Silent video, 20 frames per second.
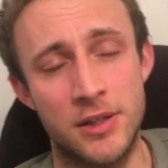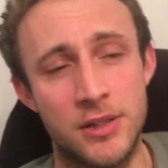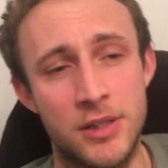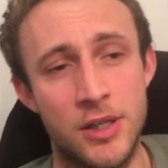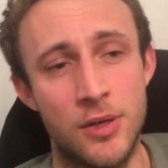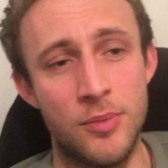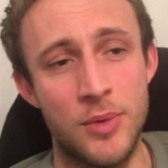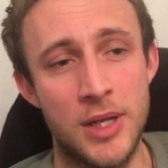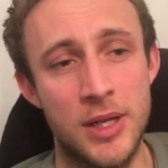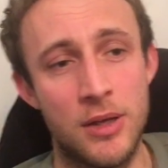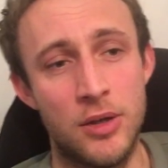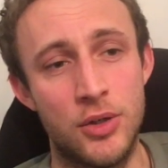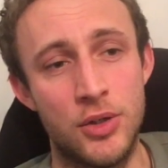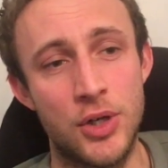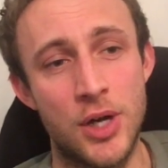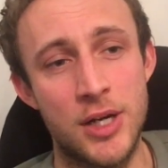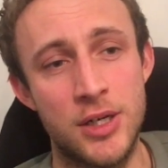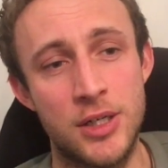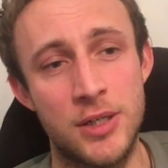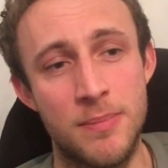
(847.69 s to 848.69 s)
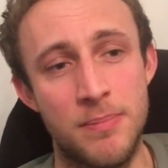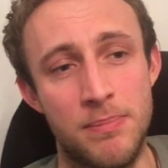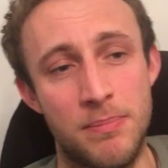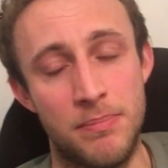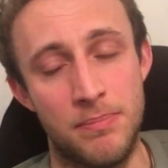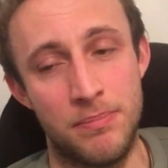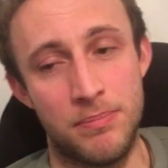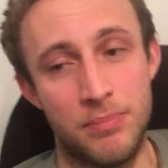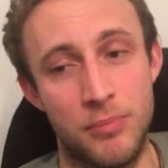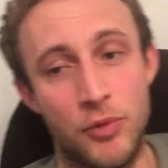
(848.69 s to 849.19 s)
So we tried to
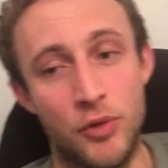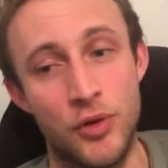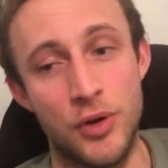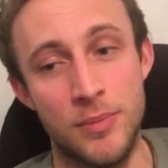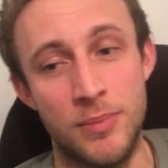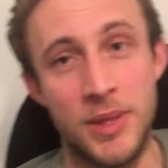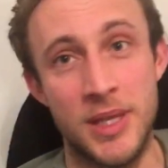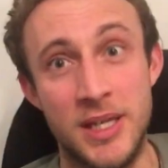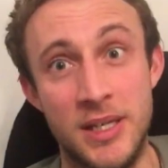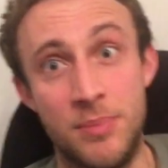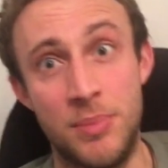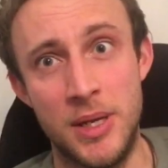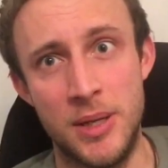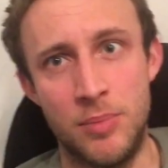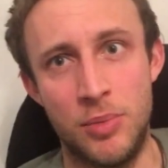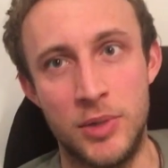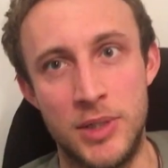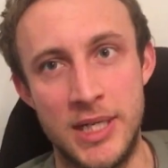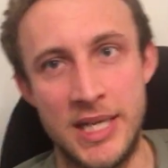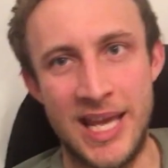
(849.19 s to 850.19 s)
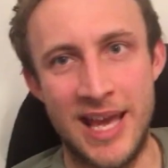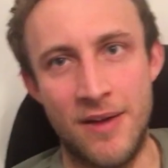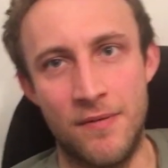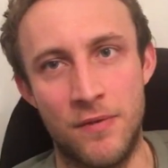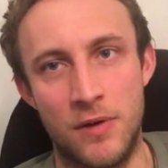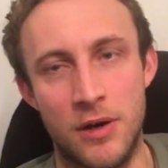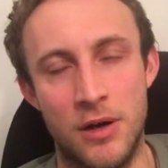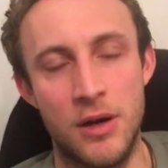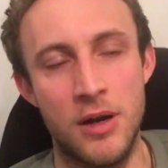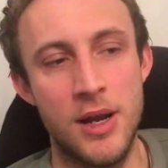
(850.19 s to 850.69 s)
group these people
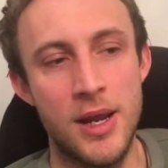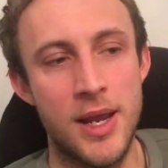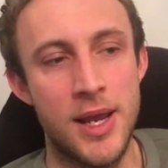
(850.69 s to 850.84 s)
together